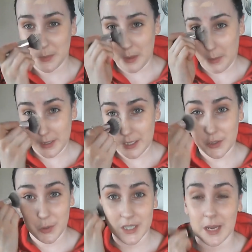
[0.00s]
but I wanted to
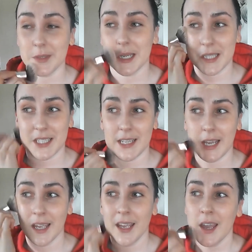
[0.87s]
do a time test
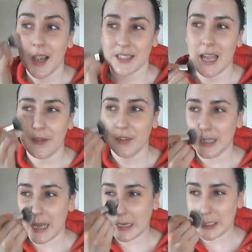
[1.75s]
today because I haven't
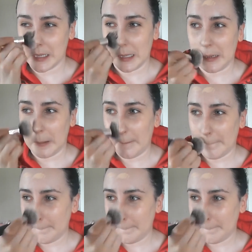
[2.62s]
actually